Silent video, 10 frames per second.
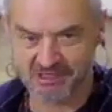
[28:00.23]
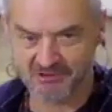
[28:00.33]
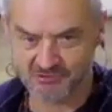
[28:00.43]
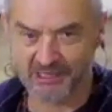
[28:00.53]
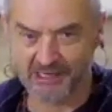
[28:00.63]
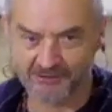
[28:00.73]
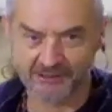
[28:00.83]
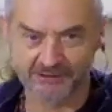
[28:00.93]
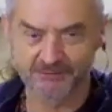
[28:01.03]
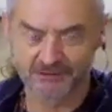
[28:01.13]
central
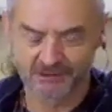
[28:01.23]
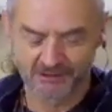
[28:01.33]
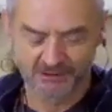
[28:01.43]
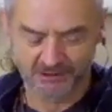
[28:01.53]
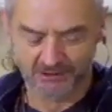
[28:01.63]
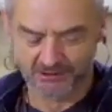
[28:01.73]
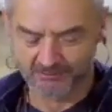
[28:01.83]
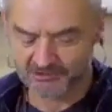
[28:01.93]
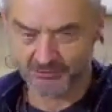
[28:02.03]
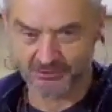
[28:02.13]
area uh,
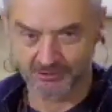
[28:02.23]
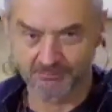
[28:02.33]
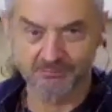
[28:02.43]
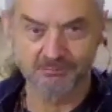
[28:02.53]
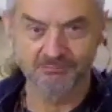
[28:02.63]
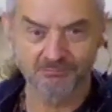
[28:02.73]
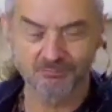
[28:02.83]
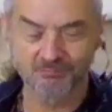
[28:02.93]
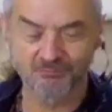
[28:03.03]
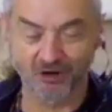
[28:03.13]
that you can
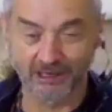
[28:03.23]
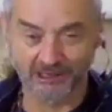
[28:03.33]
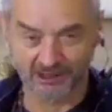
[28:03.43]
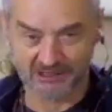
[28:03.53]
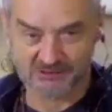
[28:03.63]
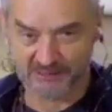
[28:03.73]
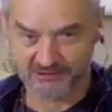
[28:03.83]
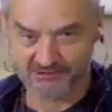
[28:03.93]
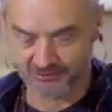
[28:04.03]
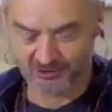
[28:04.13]
find, I expect,
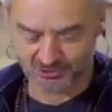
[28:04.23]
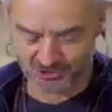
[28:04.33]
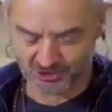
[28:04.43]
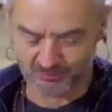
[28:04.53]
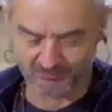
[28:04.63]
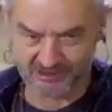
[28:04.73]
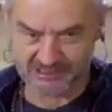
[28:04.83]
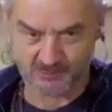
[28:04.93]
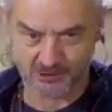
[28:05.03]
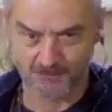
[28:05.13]
on YouTube or
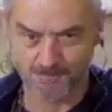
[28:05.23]
Facebook.